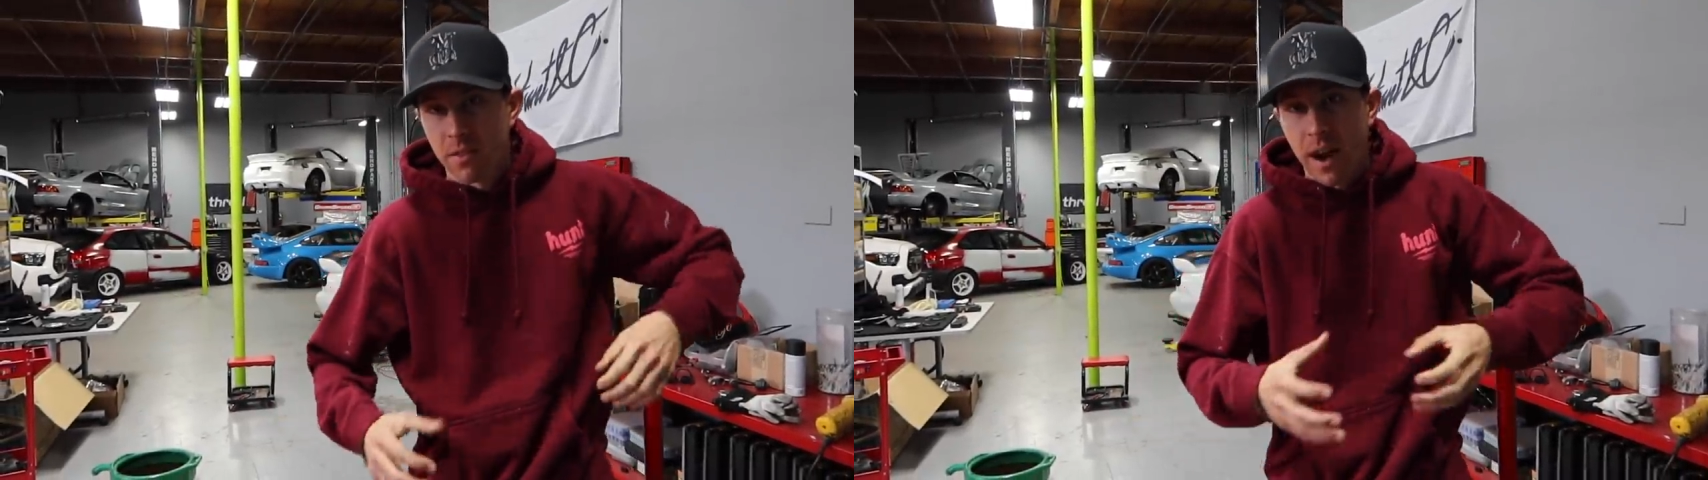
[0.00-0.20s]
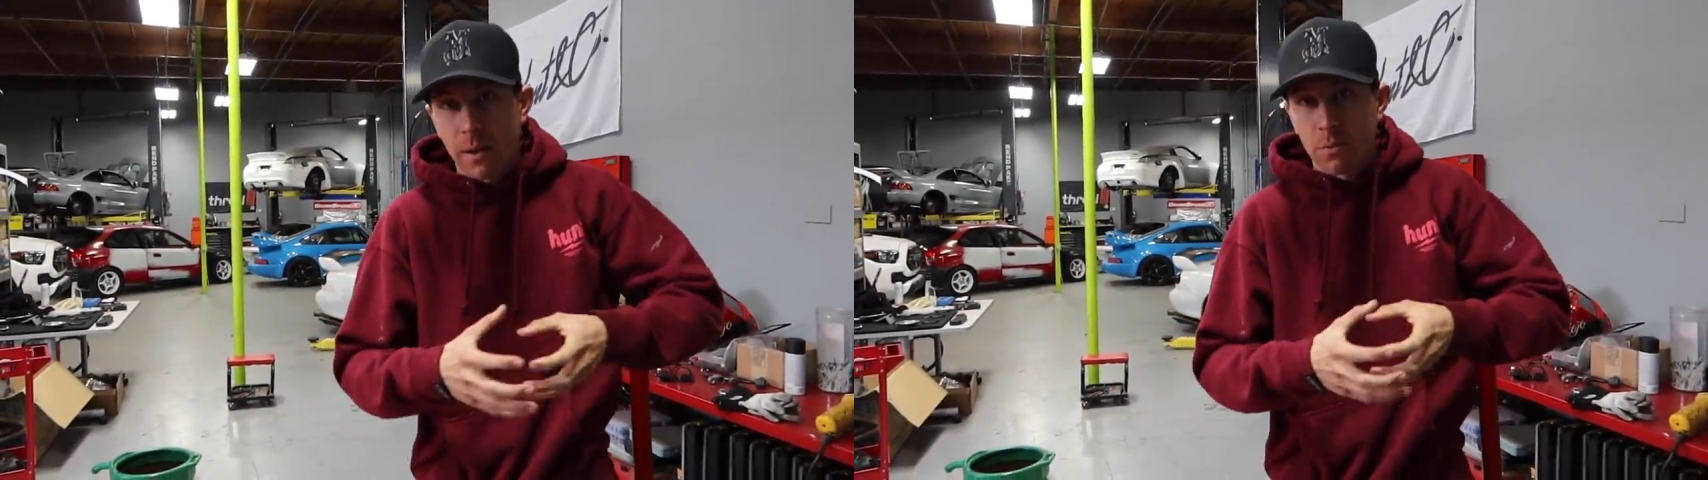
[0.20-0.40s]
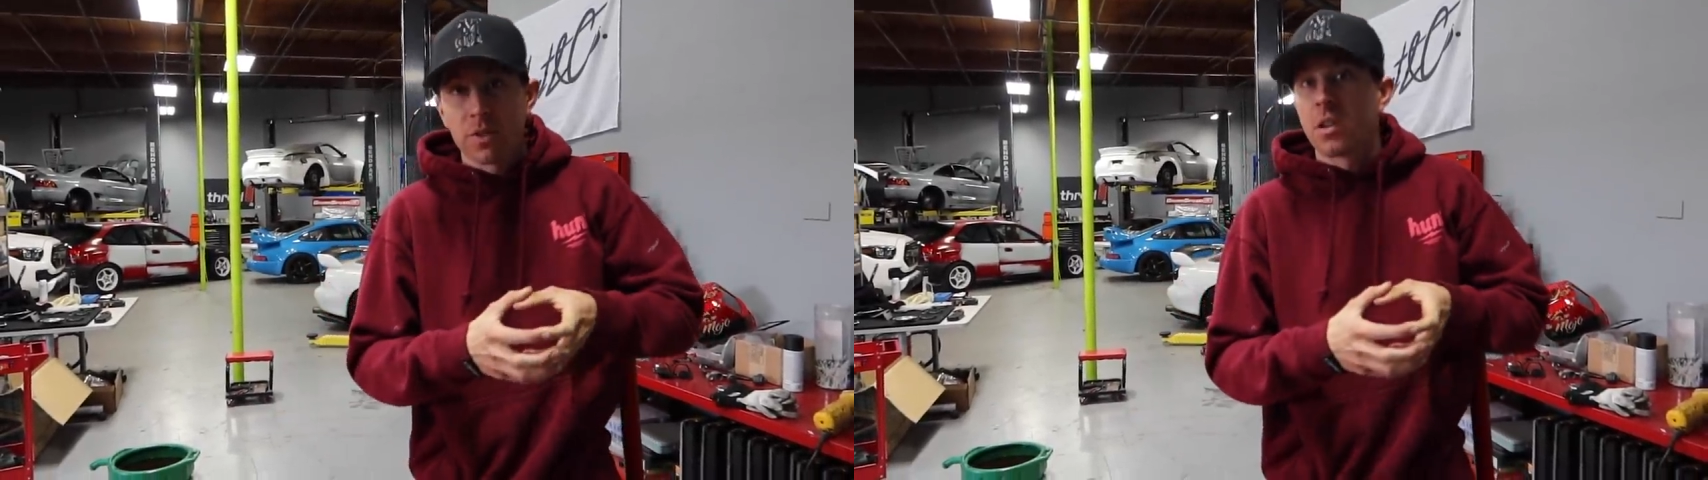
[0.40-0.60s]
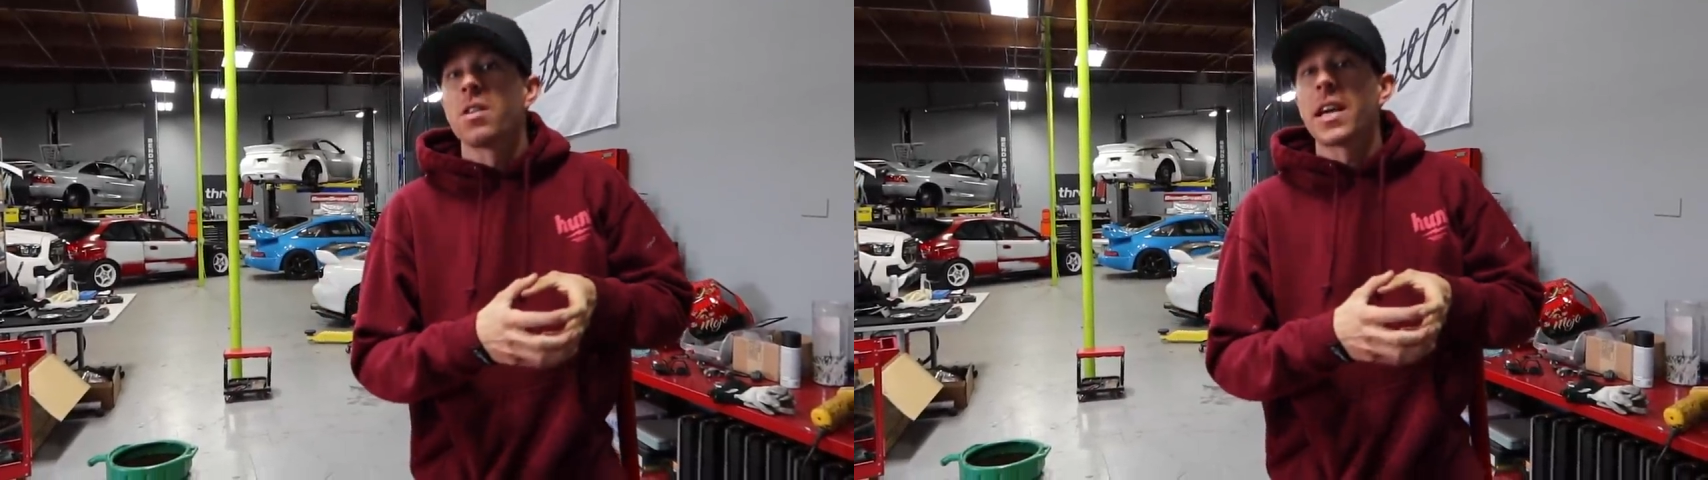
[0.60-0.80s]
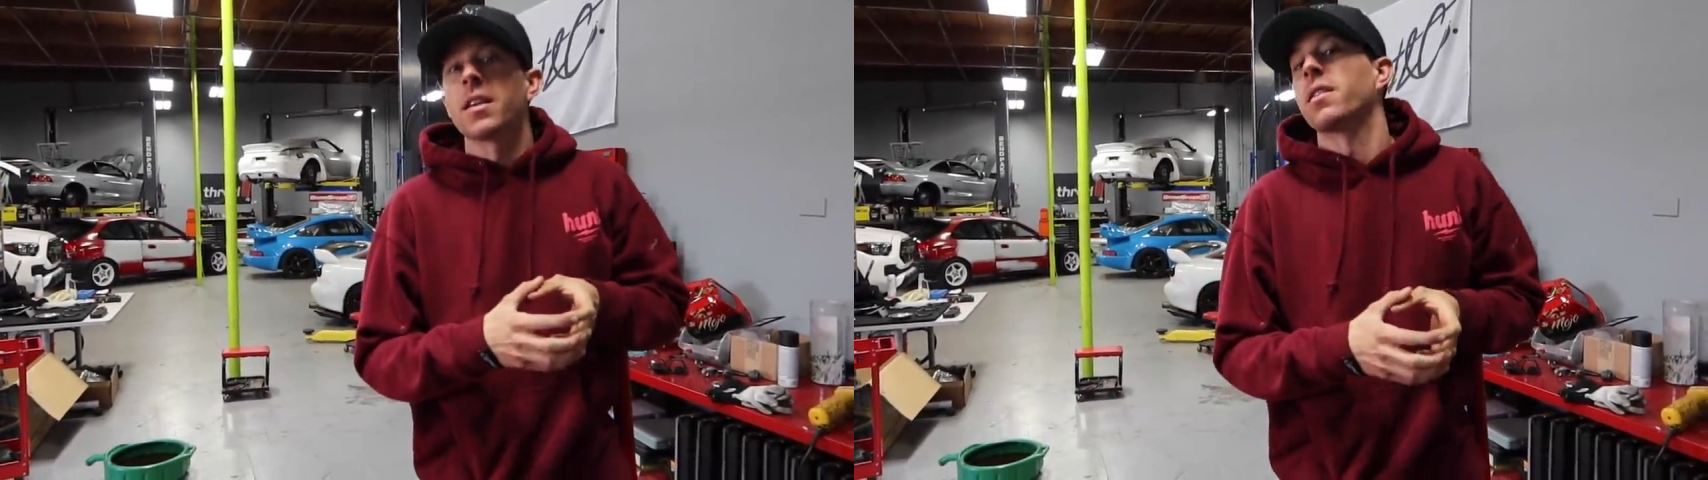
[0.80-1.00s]
the rack was
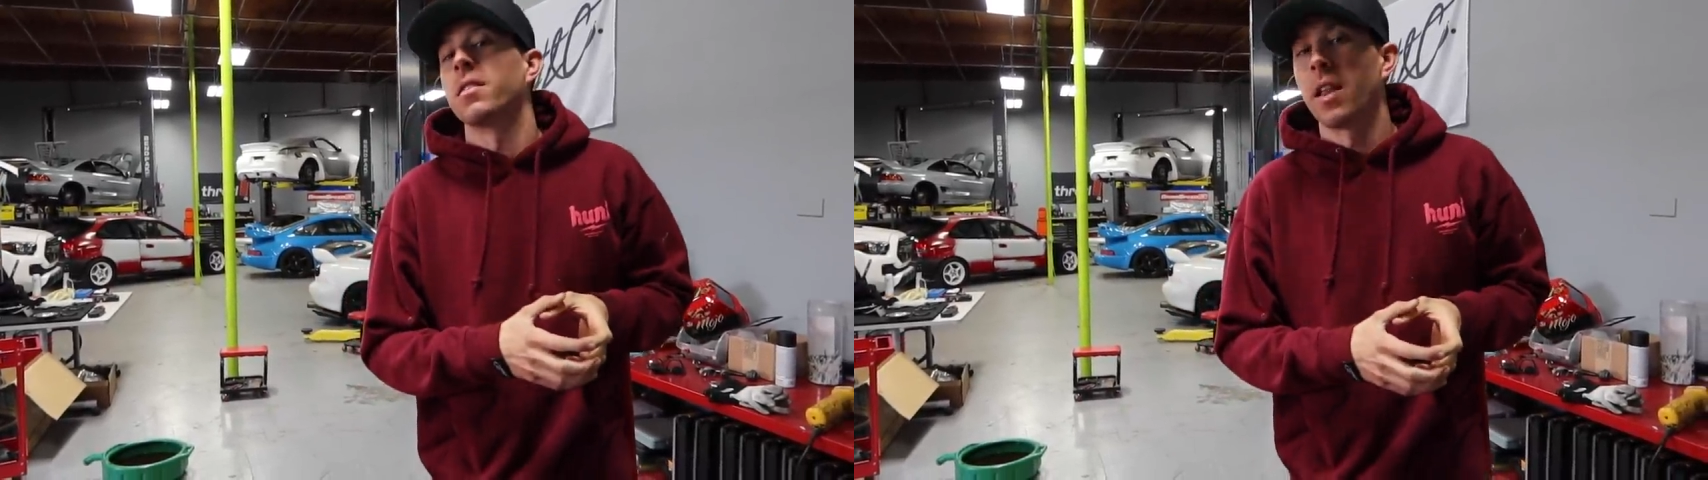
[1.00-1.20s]
grenaded.